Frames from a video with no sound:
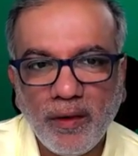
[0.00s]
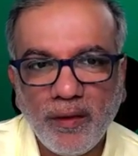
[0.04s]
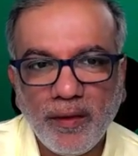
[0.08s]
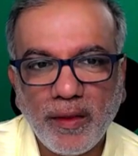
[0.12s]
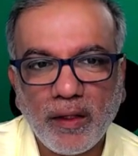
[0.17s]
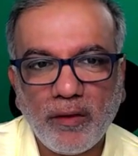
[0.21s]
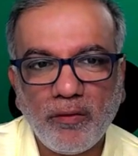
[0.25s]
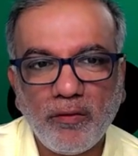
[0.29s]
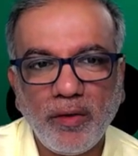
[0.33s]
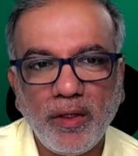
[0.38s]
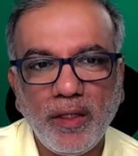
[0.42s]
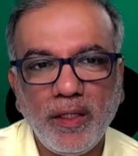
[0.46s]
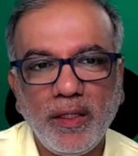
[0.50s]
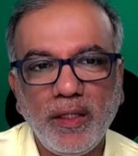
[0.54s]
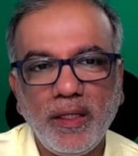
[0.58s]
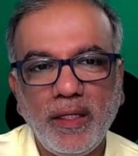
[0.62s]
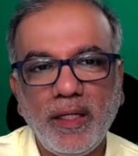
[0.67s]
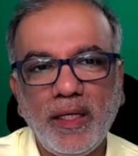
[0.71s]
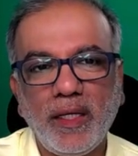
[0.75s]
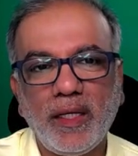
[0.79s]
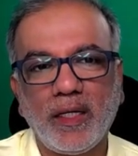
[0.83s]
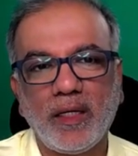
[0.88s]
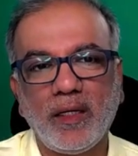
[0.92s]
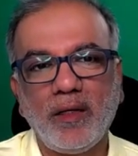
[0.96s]
Now in
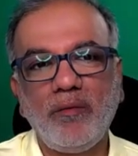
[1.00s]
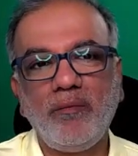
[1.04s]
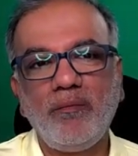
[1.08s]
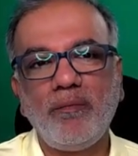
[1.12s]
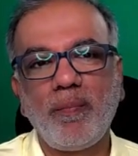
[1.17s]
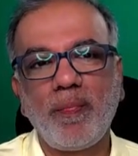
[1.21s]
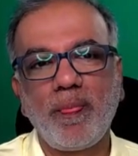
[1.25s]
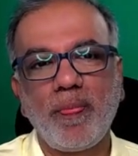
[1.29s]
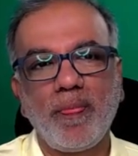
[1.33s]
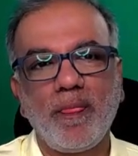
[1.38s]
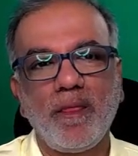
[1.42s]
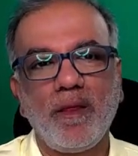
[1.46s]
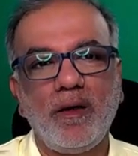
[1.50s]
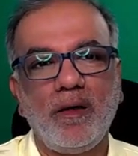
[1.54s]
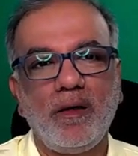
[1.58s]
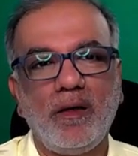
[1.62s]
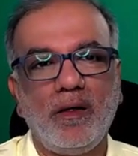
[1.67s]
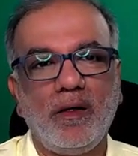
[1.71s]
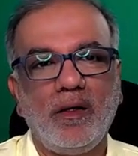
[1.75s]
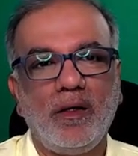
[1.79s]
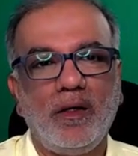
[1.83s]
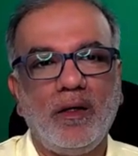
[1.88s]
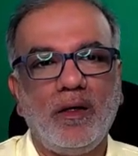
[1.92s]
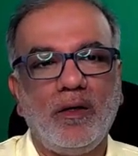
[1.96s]
here,
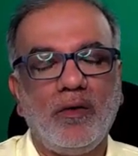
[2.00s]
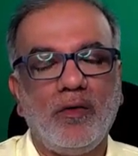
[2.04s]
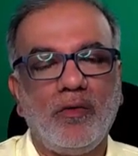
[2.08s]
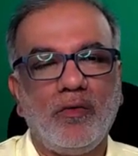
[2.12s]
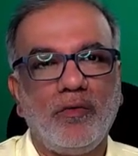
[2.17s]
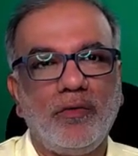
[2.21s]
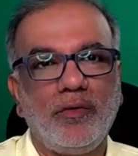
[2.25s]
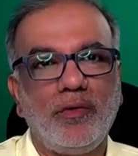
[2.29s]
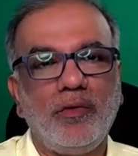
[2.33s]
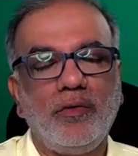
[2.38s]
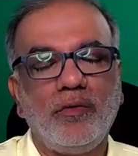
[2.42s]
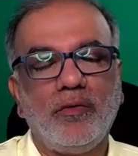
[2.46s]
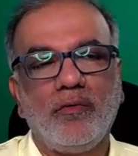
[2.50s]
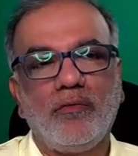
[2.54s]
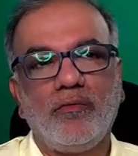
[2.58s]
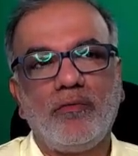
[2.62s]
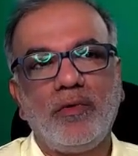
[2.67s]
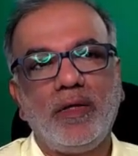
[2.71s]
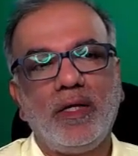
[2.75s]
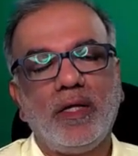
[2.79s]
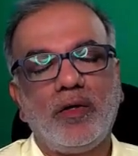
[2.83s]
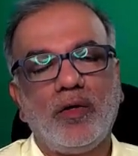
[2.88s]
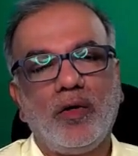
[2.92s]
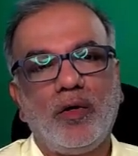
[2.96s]

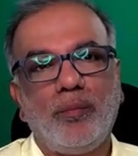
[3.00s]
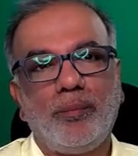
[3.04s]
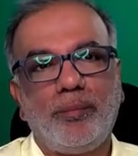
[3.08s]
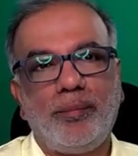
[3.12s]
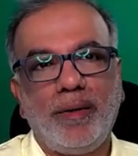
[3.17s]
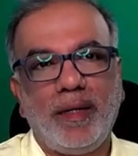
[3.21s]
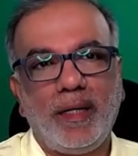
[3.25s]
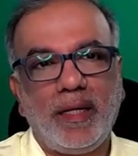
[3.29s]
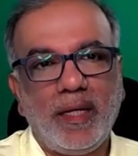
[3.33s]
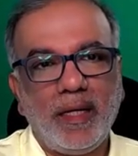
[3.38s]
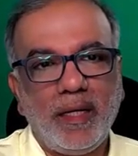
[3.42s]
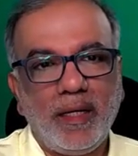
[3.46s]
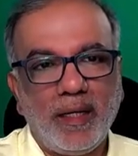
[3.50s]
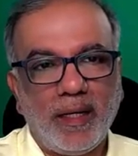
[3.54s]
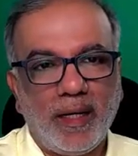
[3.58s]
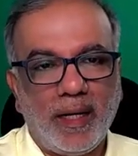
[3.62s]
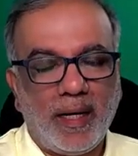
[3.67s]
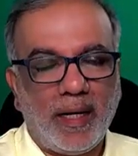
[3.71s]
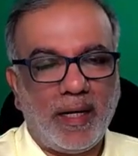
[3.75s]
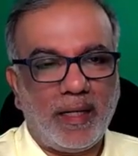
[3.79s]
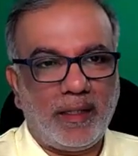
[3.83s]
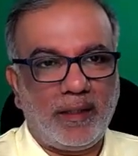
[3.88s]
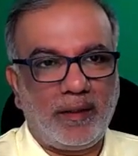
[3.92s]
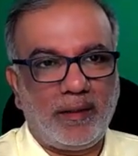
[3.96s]
we are not bidding
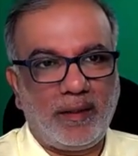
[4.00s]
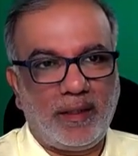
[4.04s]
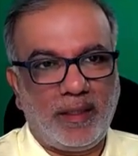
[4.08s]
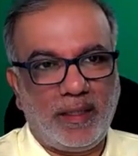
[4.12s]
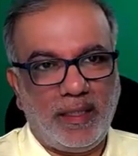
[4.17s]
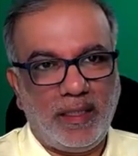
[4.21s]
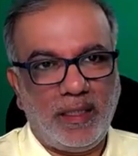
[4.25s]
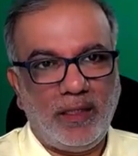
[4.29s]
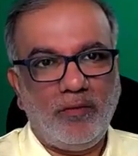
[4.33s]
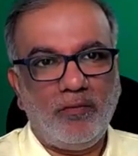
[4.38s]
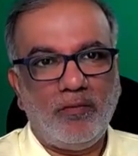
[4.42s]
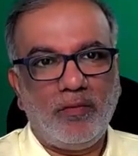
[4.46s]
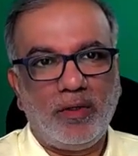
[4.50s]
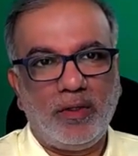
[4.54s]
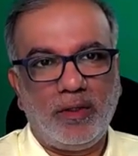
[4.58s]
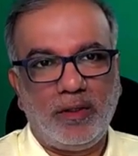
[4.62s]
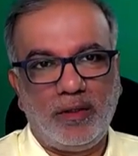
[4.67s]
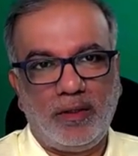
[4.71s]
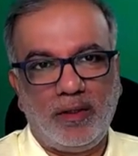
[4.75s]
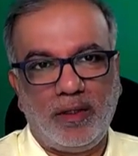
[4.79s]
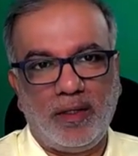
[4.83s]
at keyword